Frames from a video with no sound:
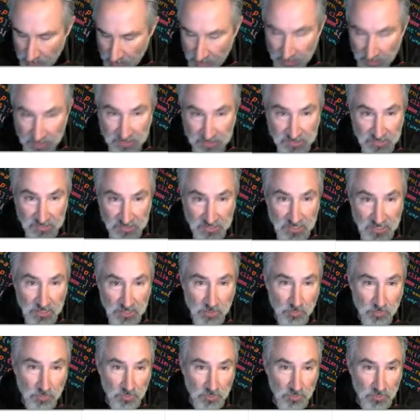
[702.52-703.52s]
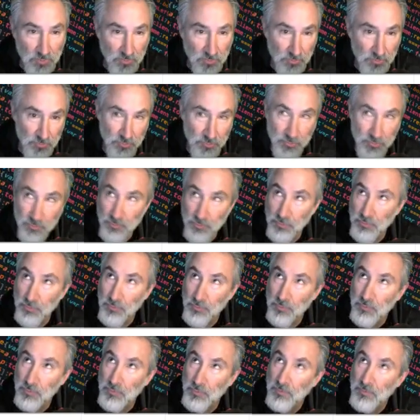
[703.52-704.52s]
is equal
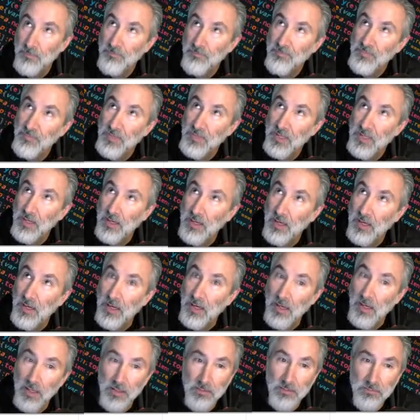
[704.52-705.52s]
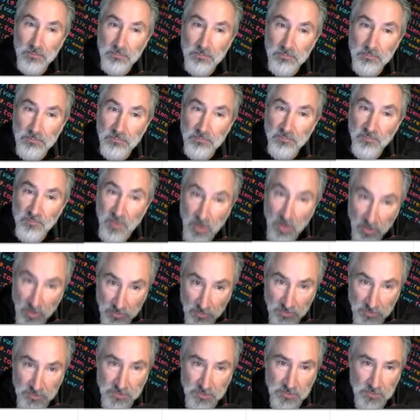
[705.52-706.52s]
to
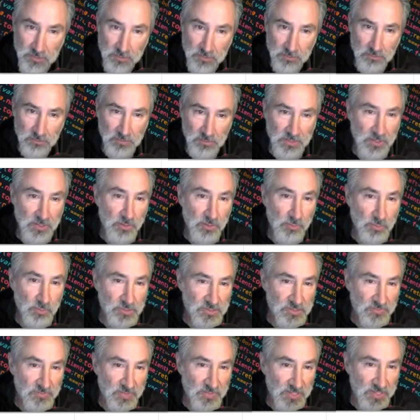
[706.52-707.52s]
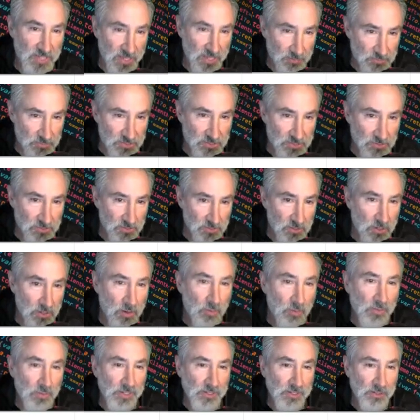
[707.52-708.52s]
false. In other words, if the game's still
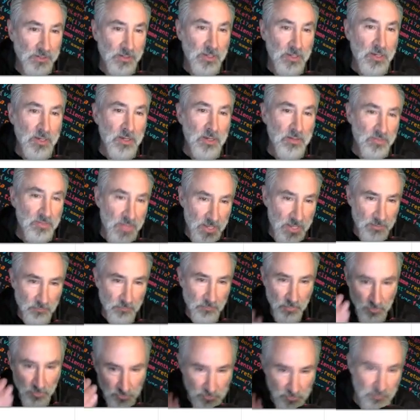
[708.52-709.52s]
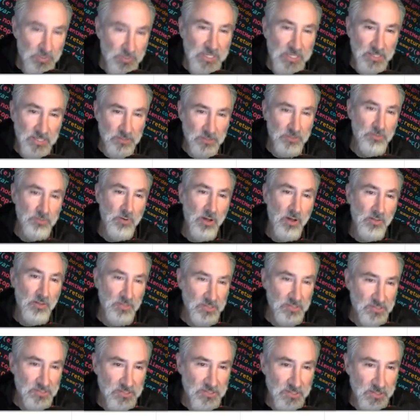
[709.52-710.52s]
going, then we can do all
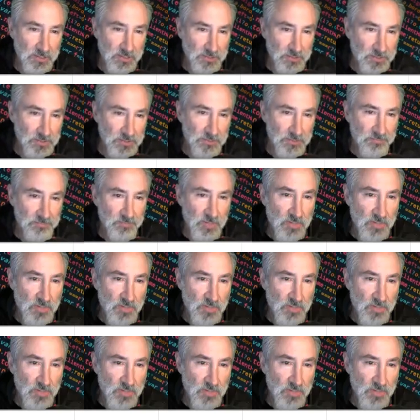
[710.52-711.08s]
these things.